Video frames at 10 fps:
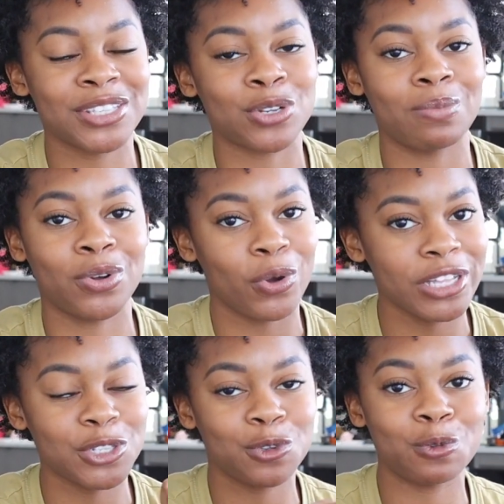so I'm going
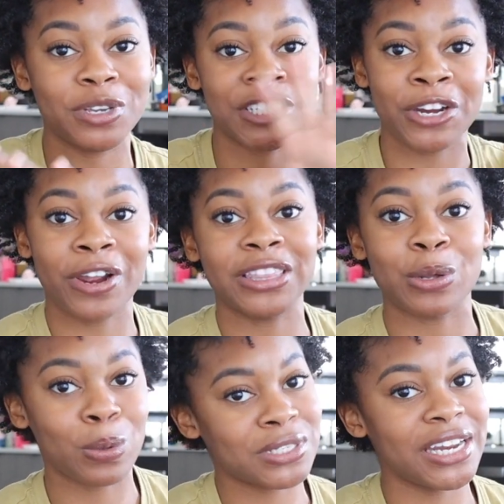to be sharing
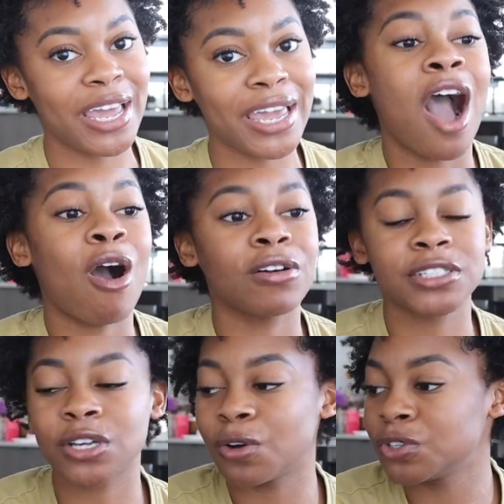those today. I
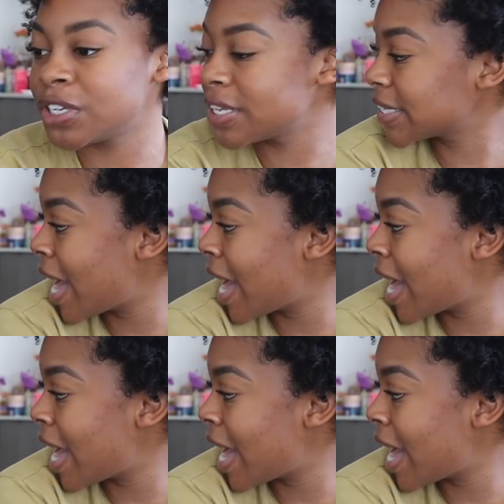also just